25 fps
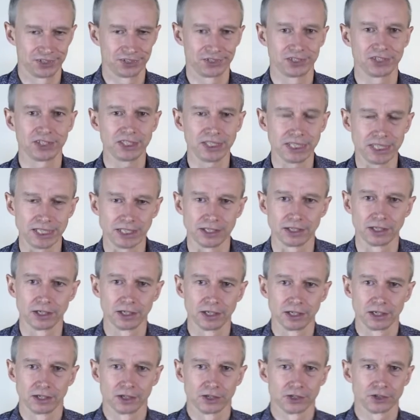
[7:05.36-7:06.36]
see.
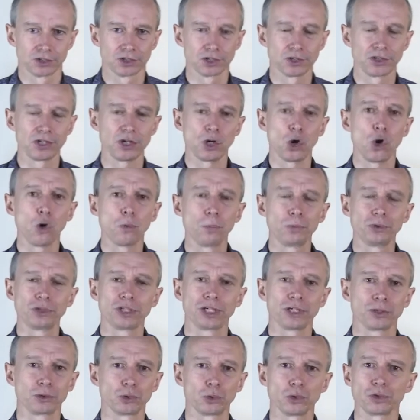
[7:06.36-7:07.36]
So the
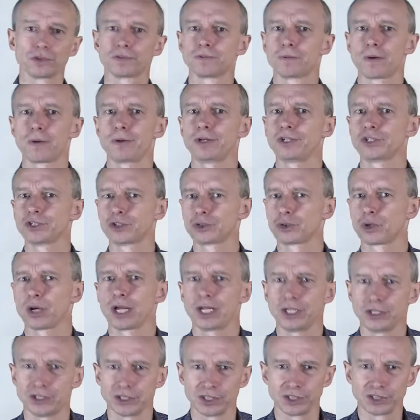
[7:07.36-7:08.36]
object looks very
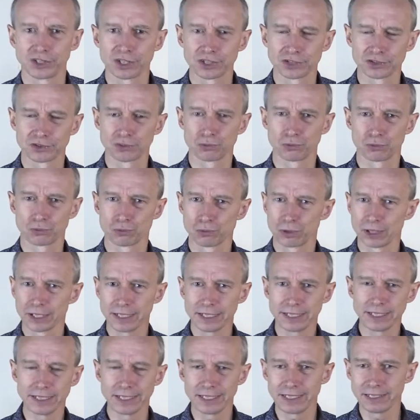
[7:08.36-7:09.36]
strange. It doesn't
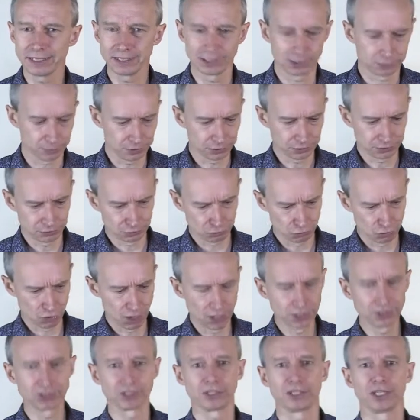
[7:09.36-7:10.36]
really, especially as
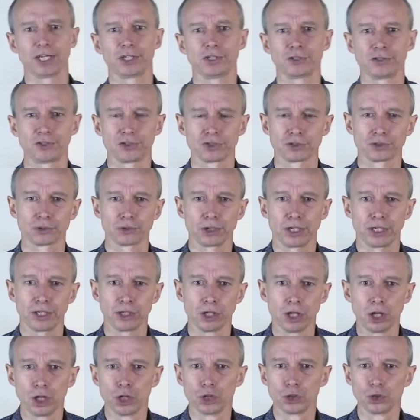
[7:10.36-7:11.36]
right at the edge of the
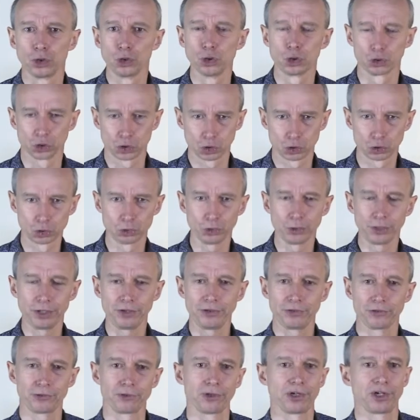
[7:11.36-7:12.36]
screen, look truly
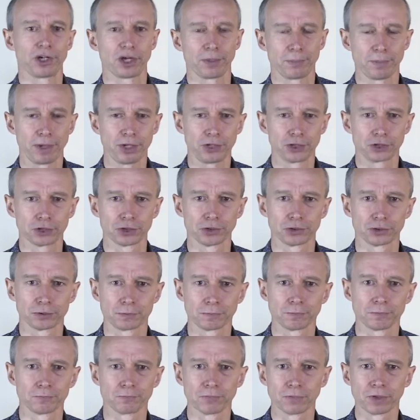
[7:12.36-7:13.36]
three-dimensional.
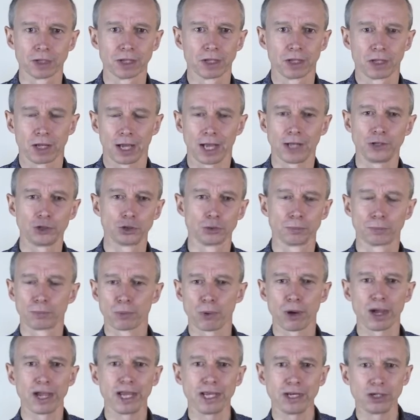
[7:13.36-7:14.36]
And your
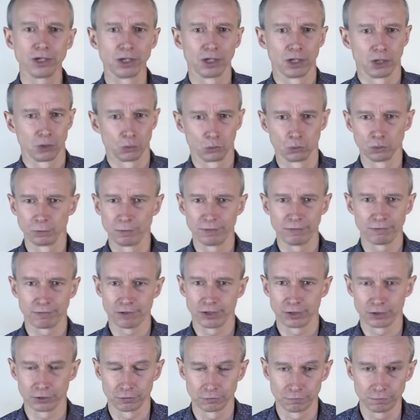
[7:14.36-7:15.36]
brain will be
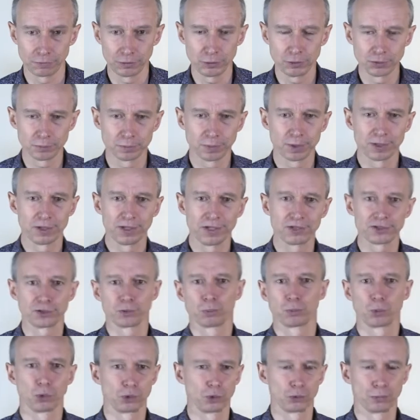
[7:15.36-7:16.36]
very confused by this,
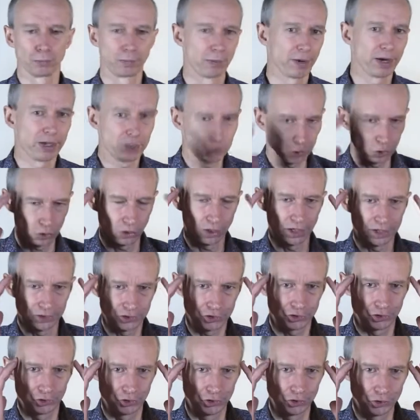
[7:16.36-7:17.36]
and what your brain tries
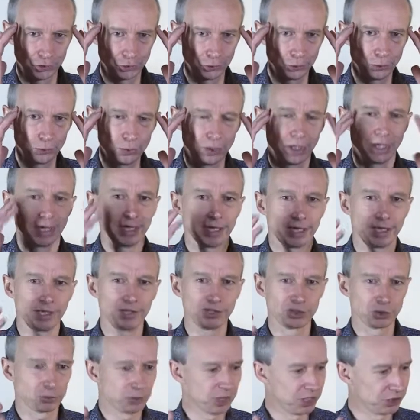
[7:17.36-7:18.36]
to do is
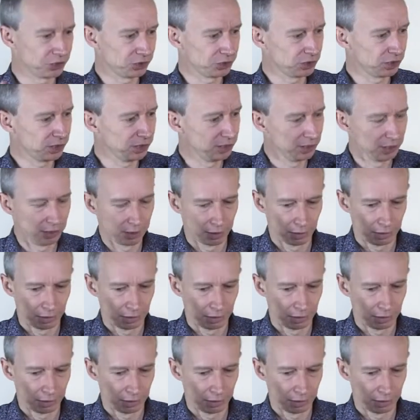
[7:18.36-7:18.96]
to actually